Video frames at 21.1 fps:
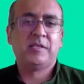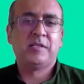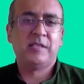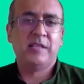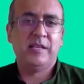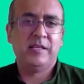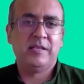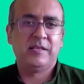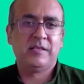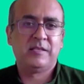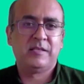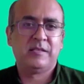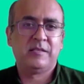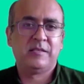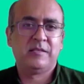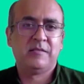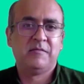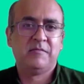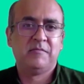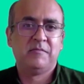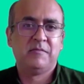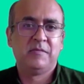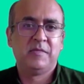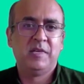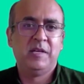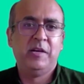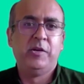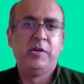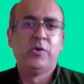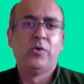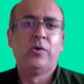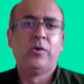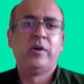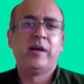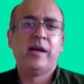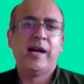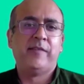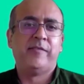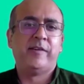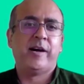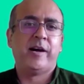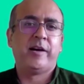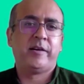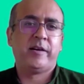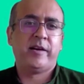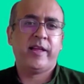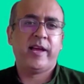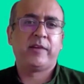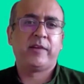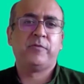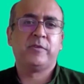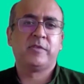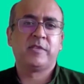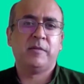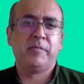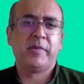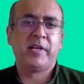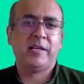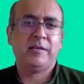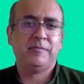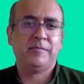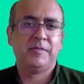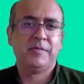says, "Don't have a heart attack for some time."